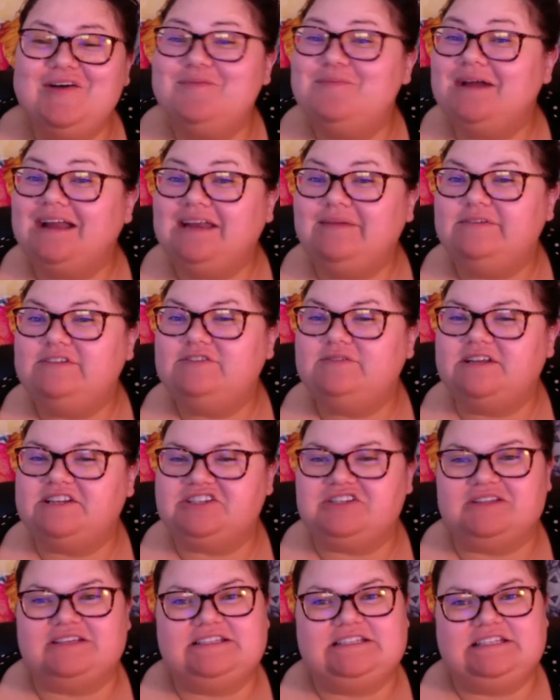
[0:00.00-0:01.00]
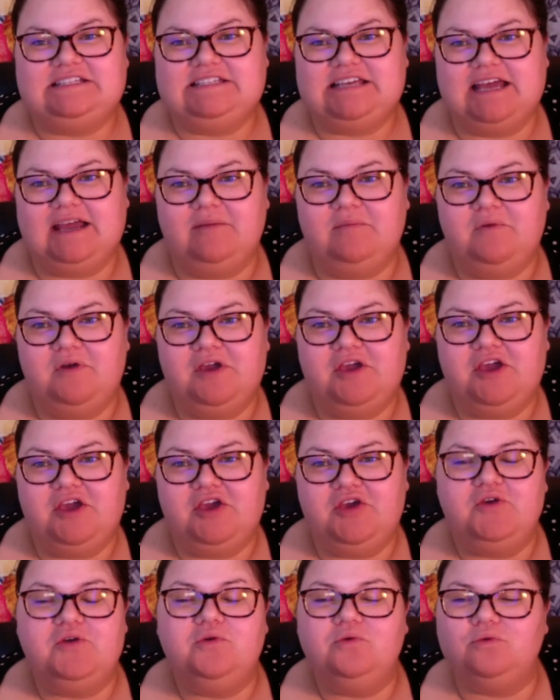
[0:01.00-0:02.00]
my name is Rachael, and today I'm bringing
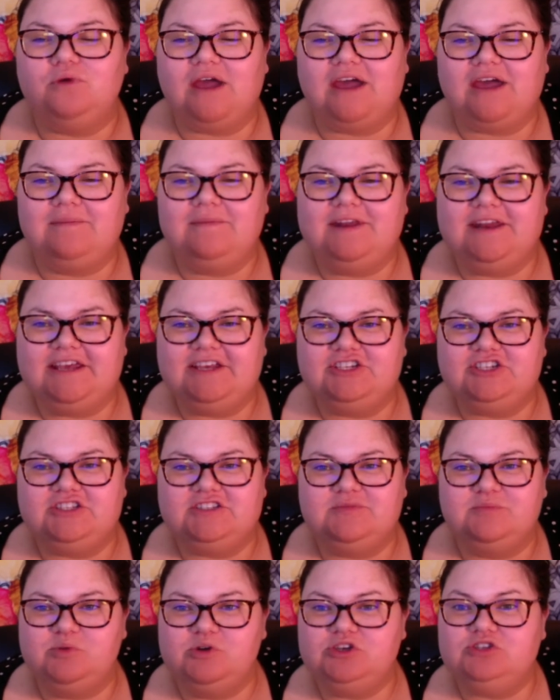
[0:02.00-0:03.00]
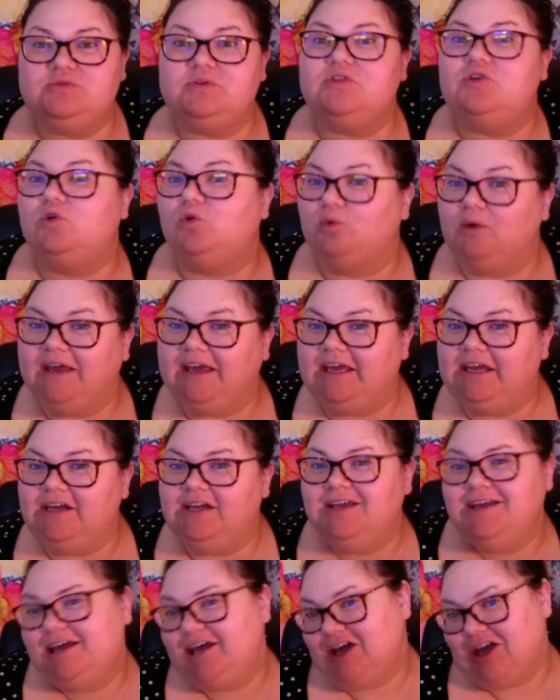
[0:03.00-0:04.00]
you recommendations of books with green
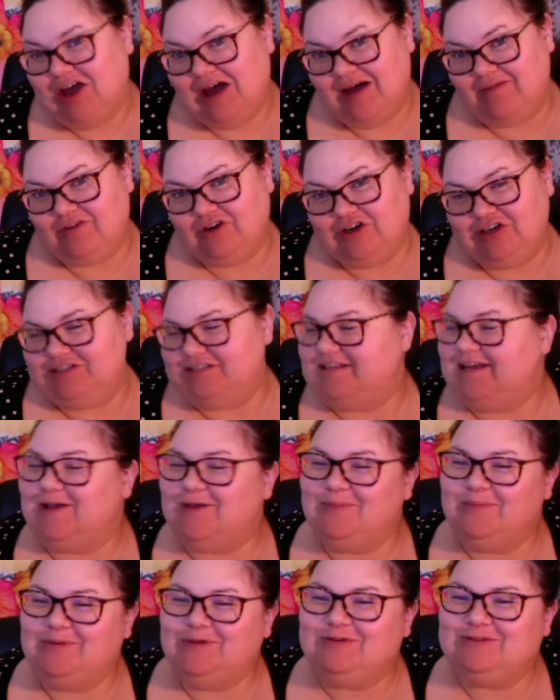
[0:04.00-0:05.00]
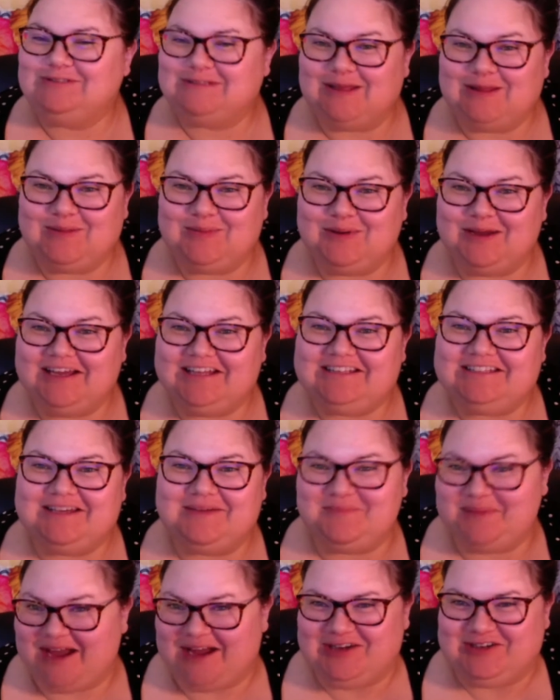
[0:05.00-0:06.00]
covers to help you celebrate St.
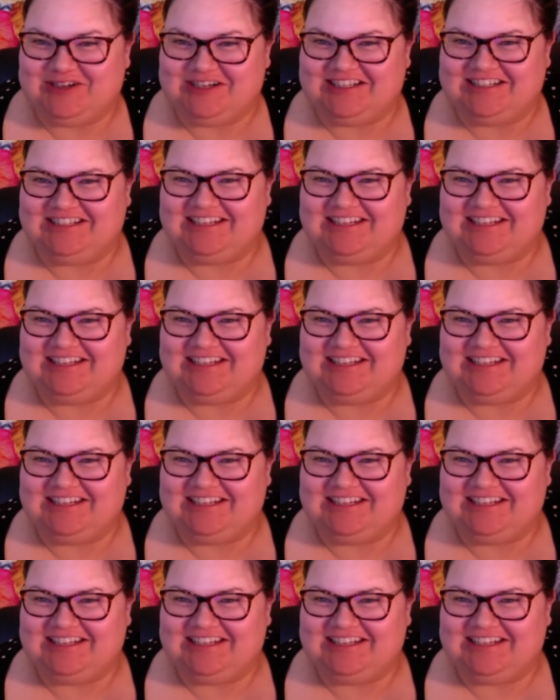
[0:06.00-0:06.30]
Patrick's